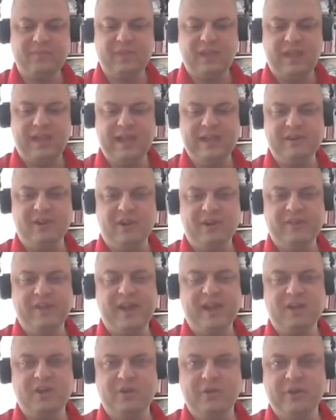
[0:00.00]
had all
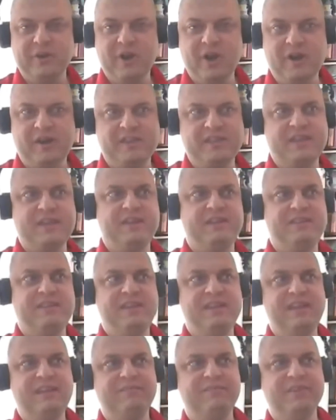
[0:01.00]
that going on, and then in the
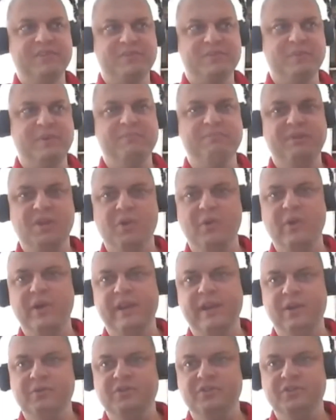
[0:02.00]
evenings we'd be going
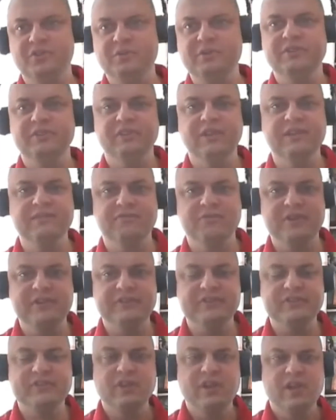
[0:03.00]
out and doing
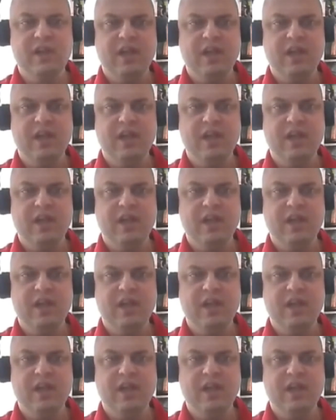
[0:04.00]
deliveries.